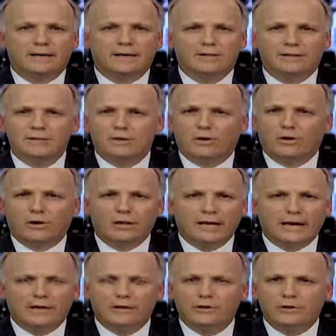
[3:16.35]
uh, this all
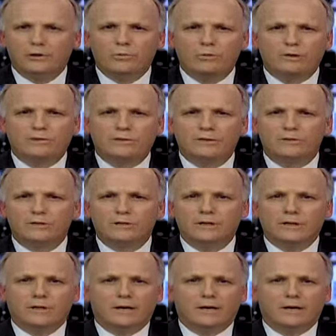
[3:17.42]
had to do with this